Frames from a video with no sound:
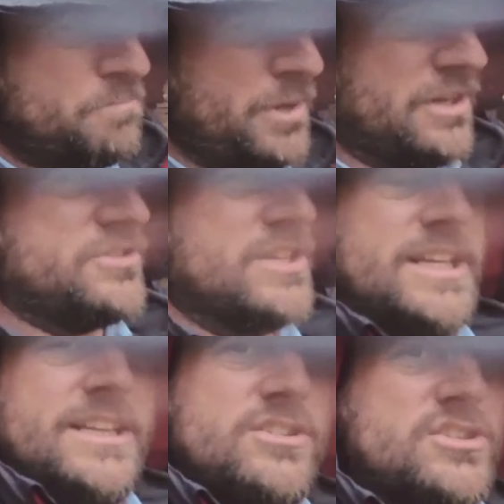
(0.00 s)
But
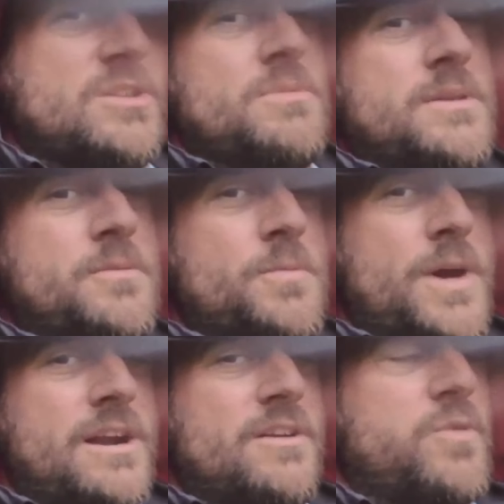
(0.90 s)
just something to be
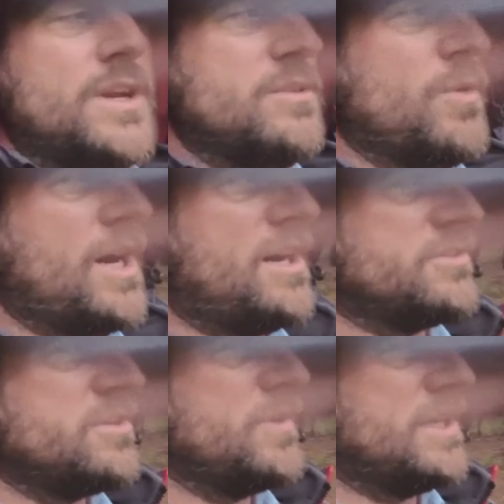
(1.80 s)
aware of when you are
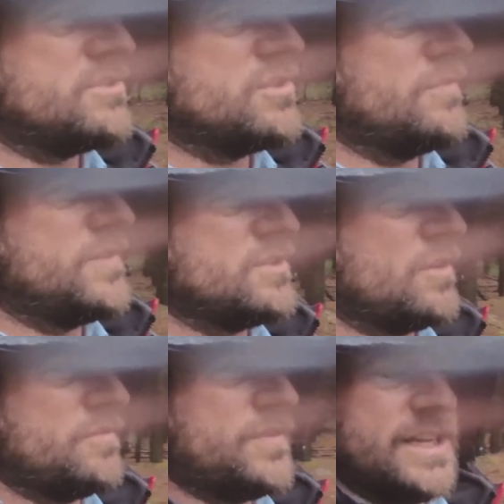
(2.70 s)
doing this sort of
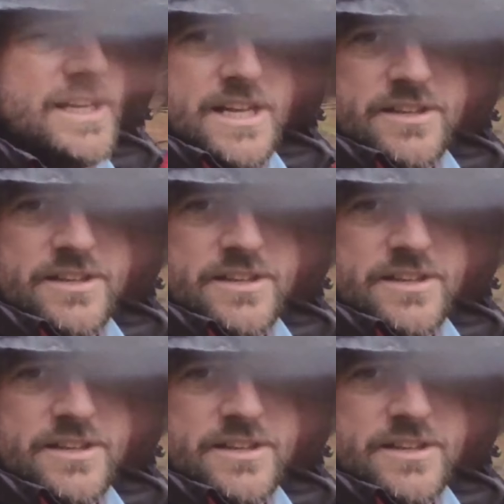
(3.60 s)
photography